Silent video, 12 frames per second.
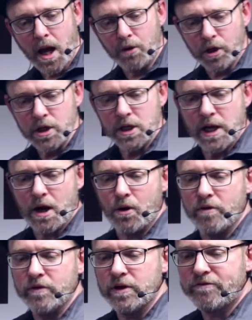Ironically,
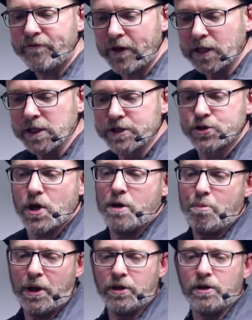however, the failure to
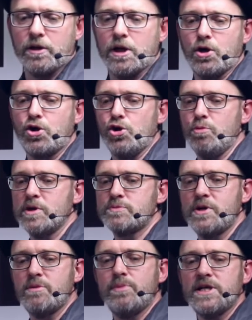unbundle the local loop
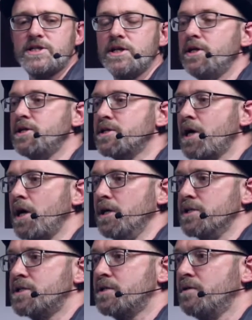has been a blessing in
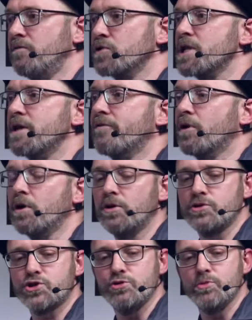disguise for South African
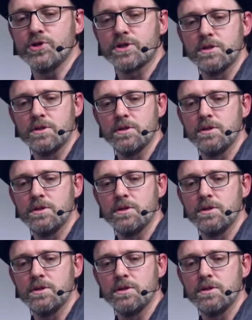consumers.